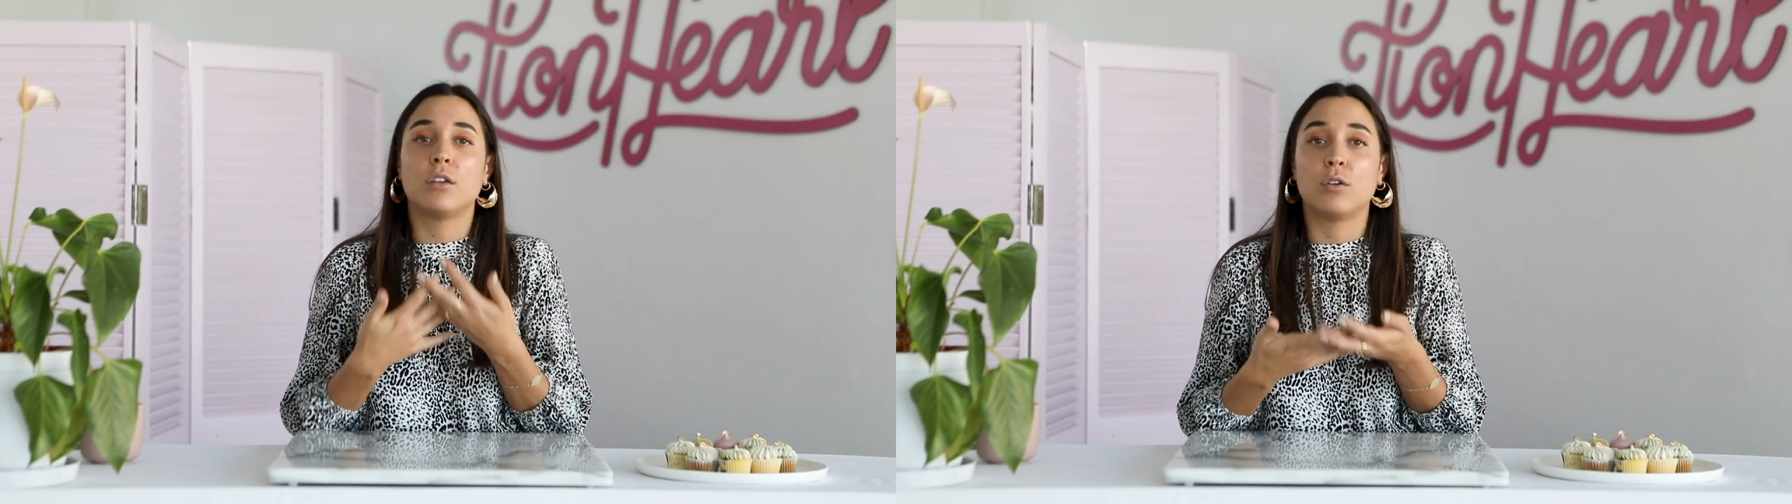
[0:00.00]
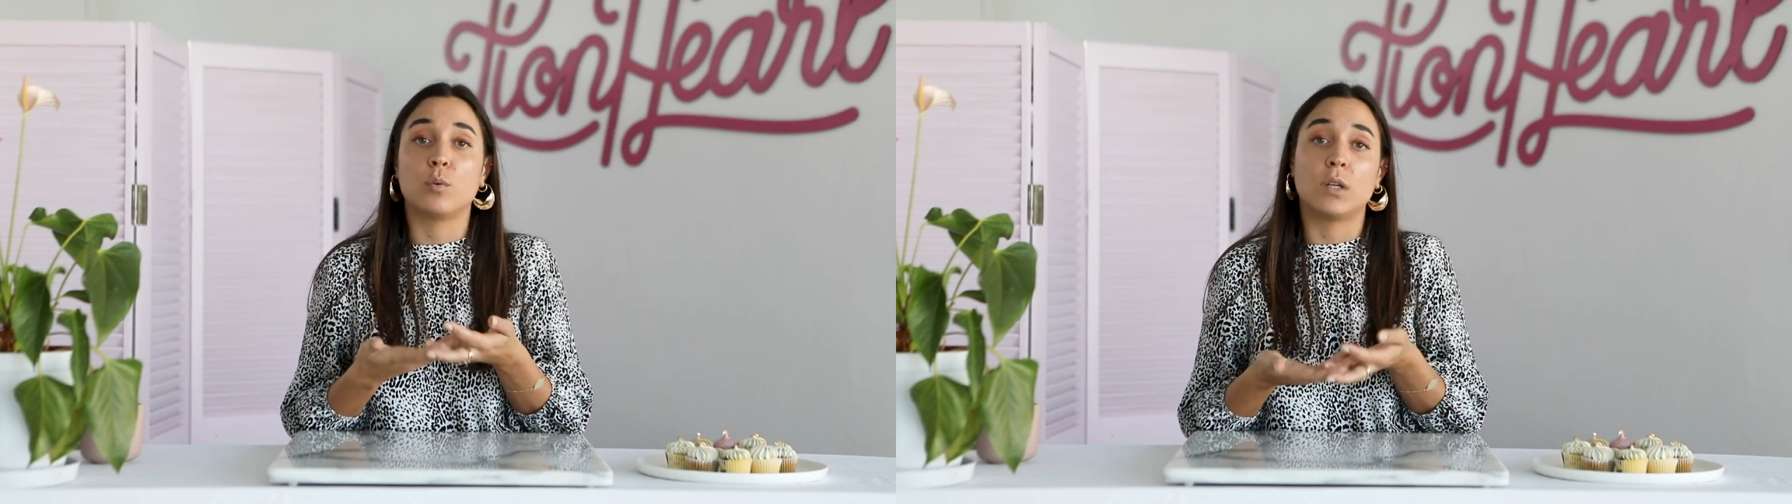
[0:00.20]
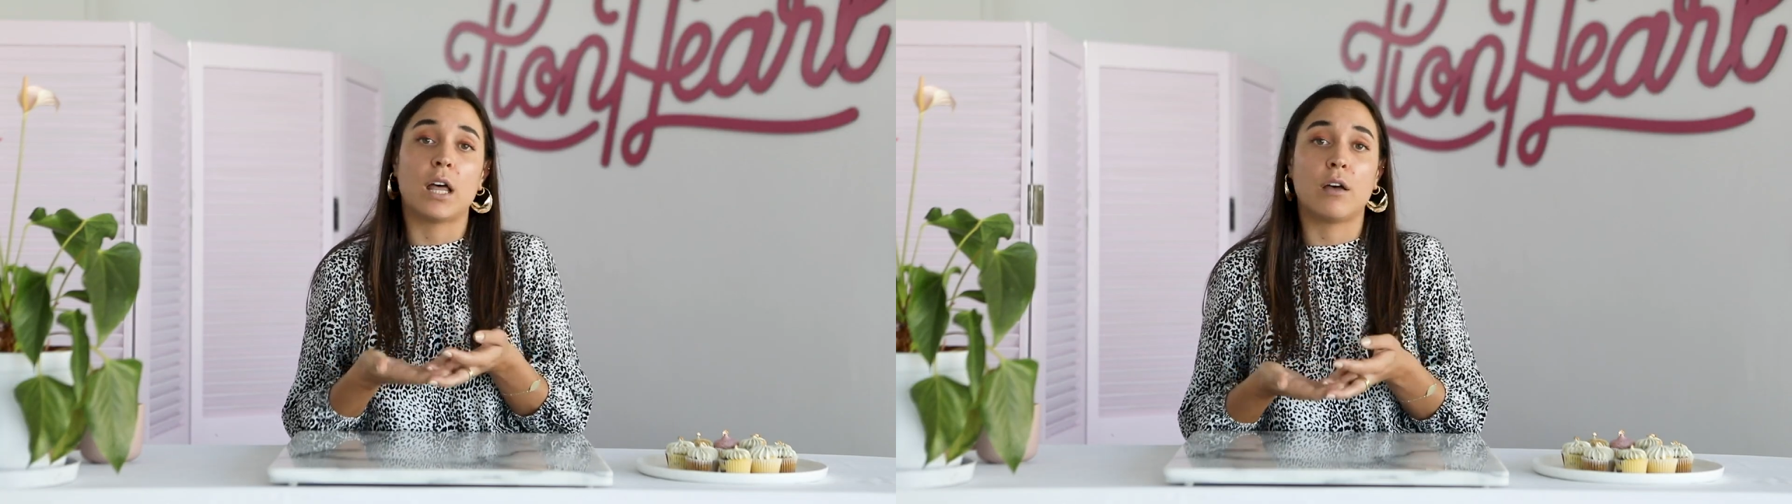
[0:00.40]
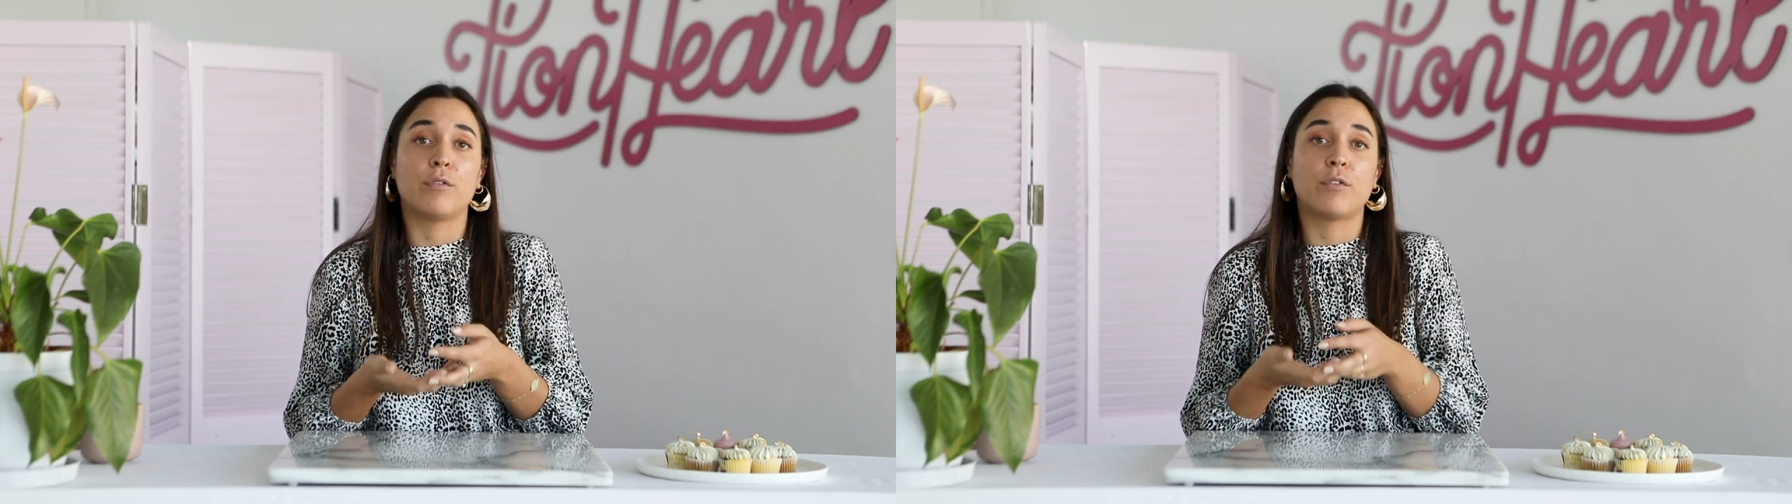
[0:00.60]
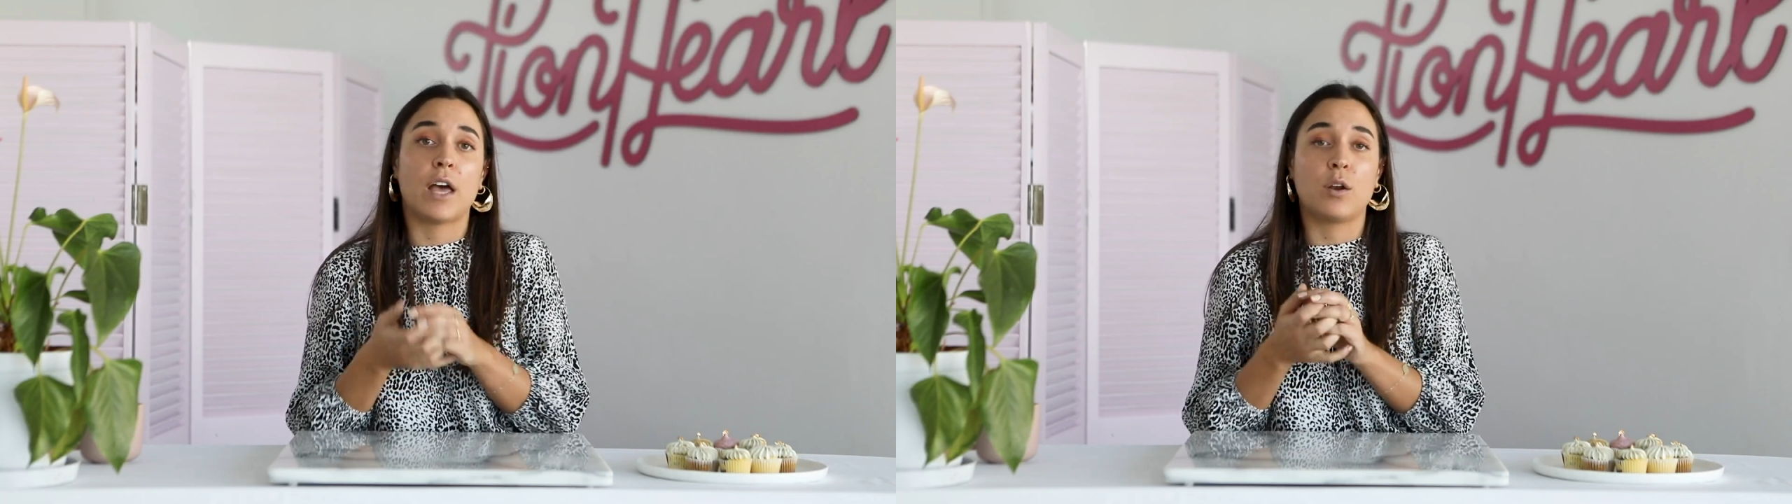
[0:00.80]
you will
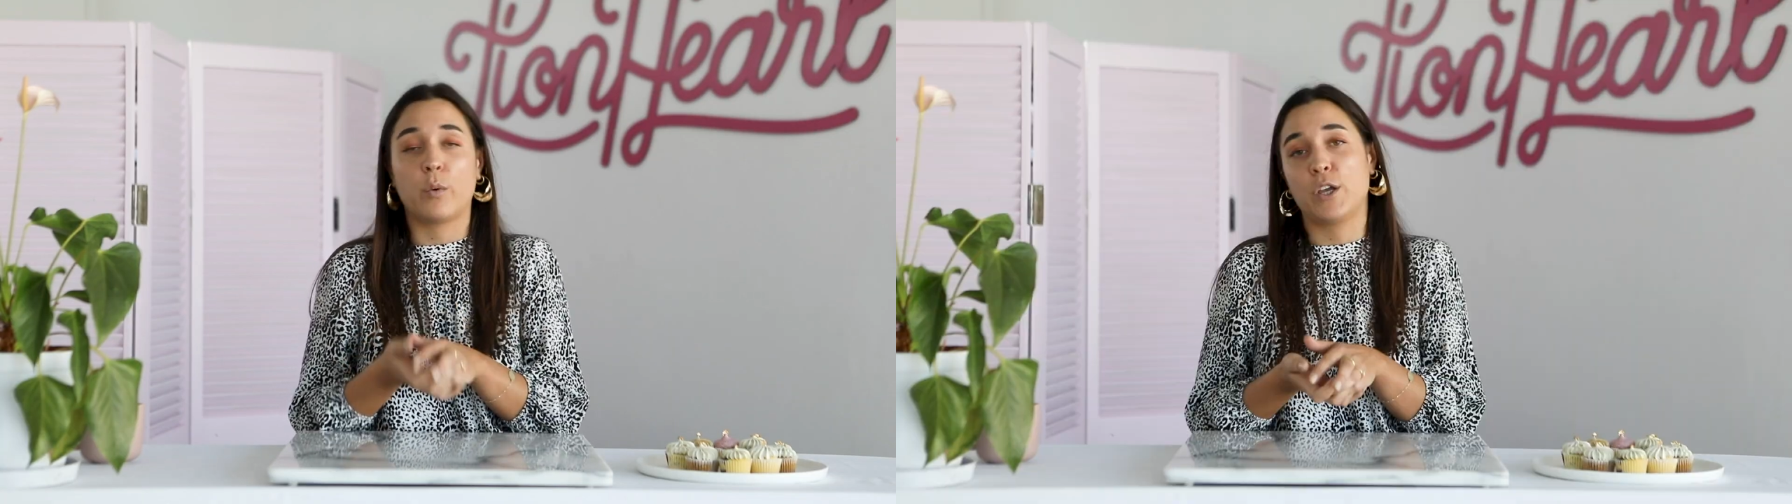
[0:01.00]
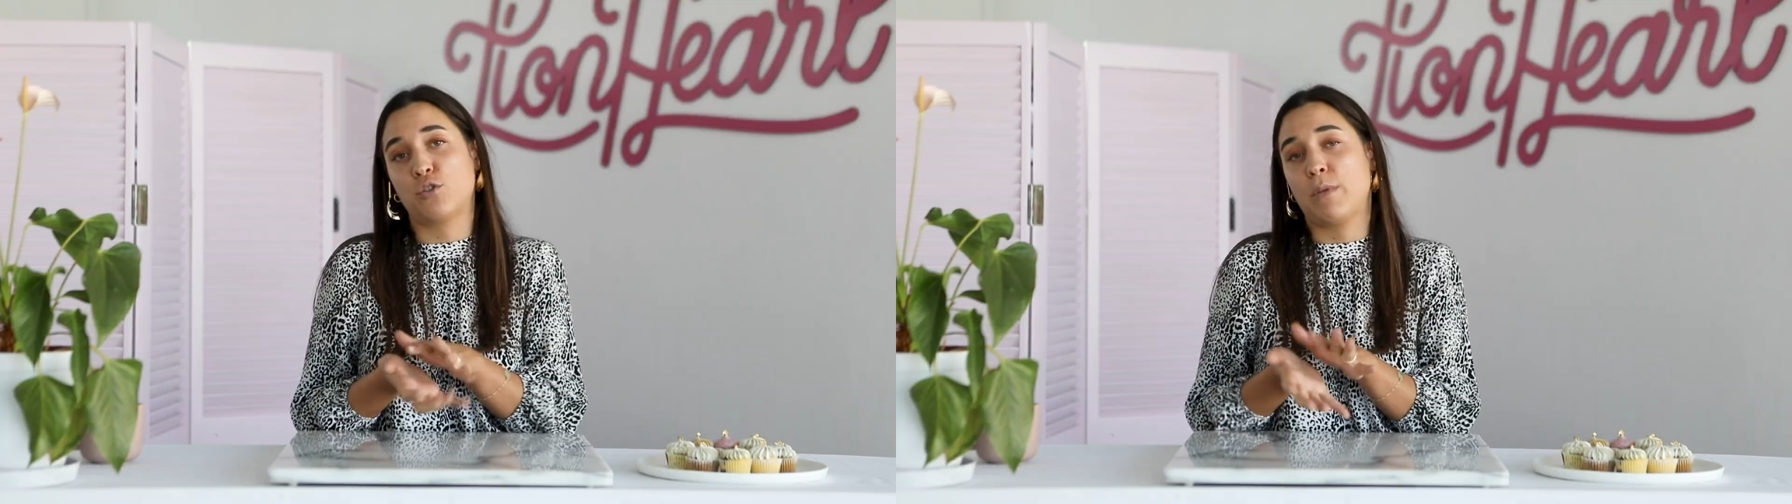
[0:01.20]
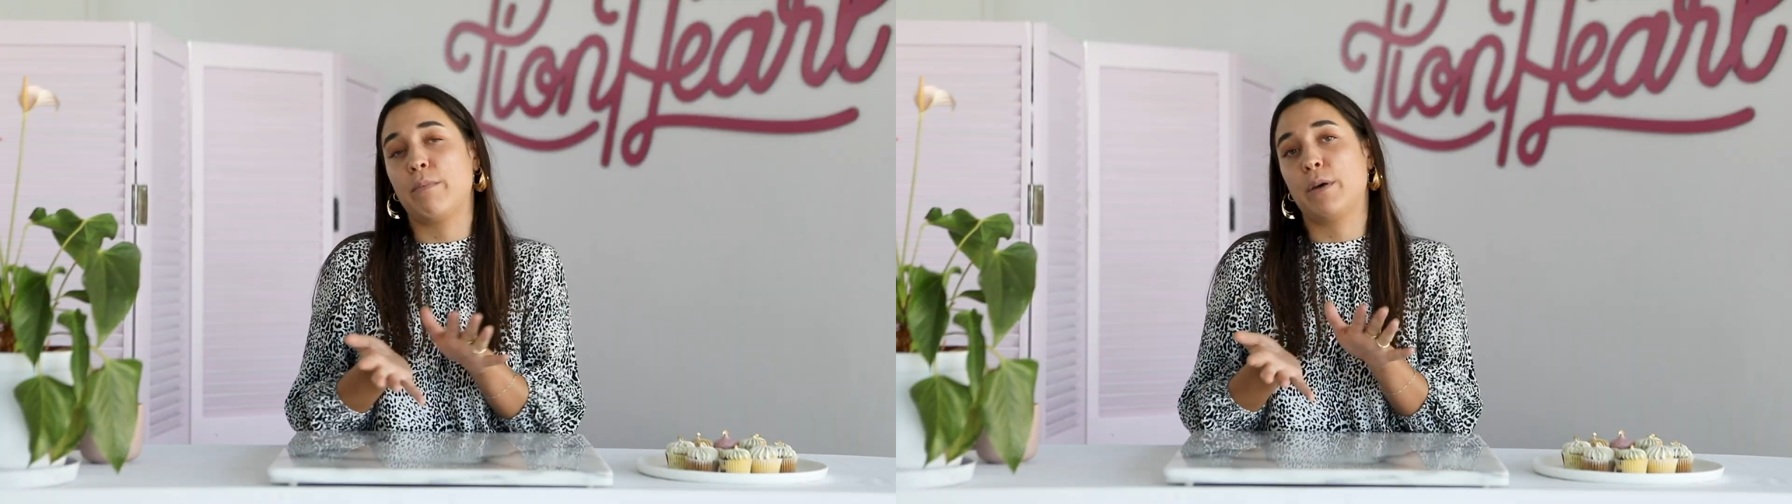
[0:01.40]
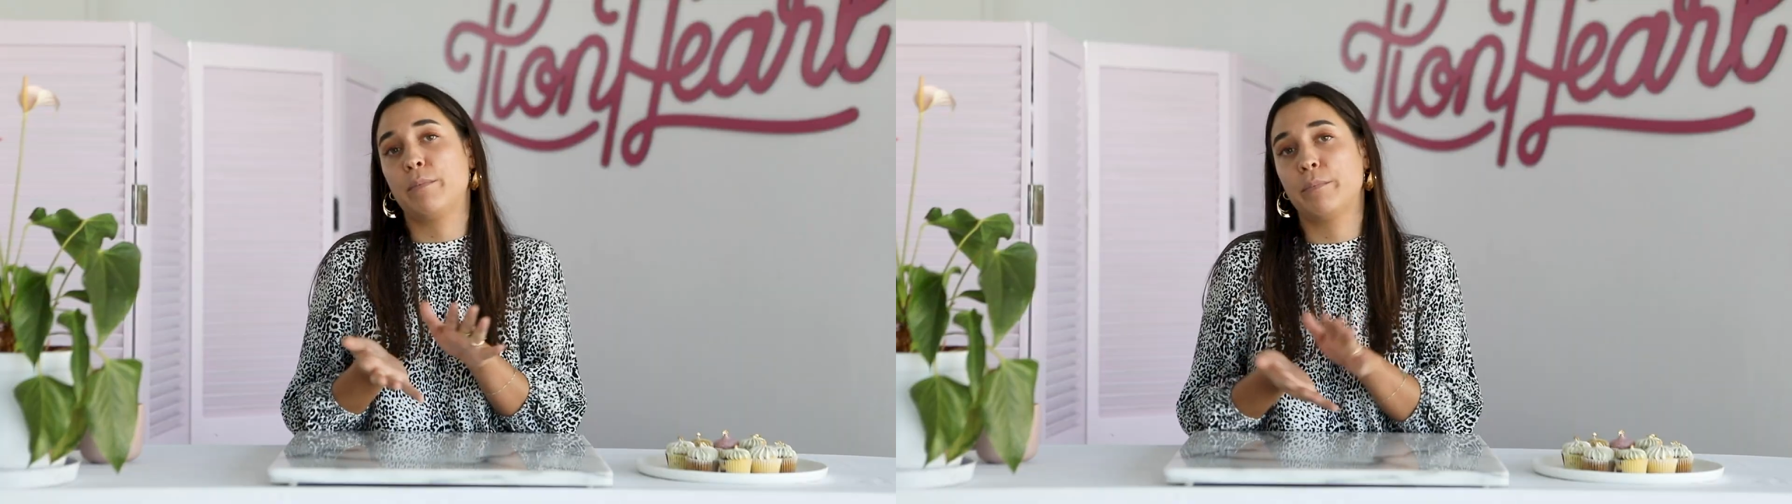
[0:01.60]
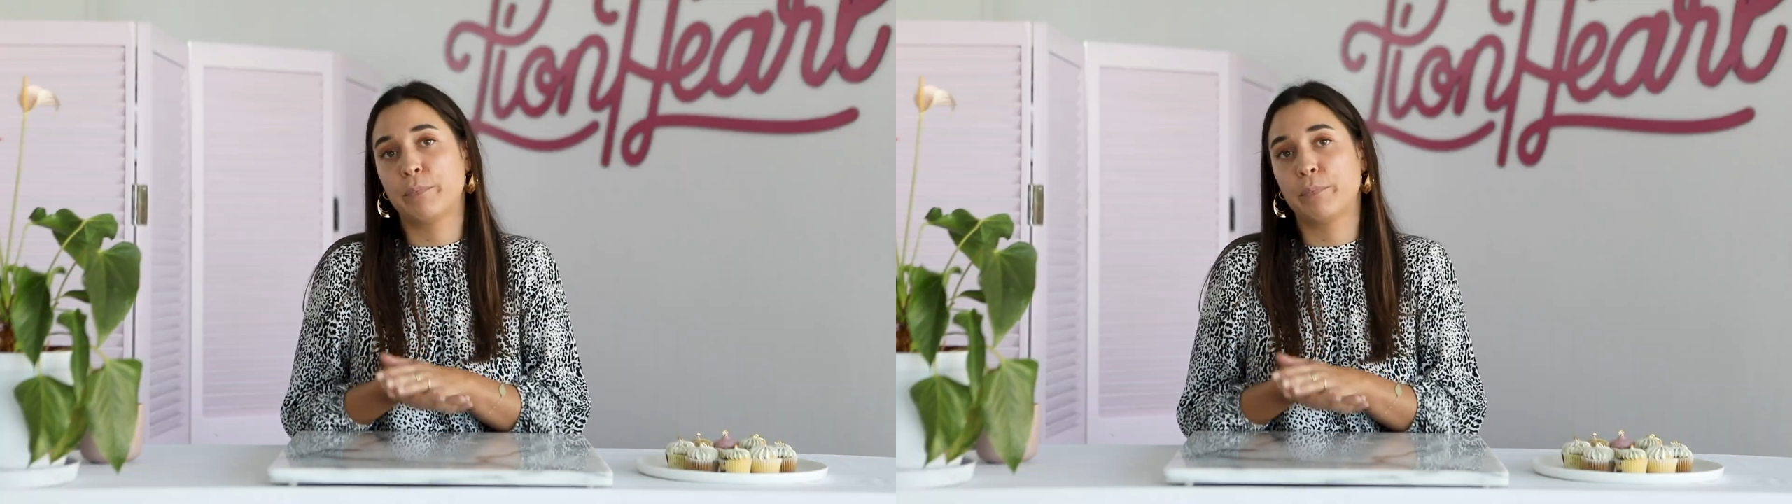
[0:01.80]
love and always remember.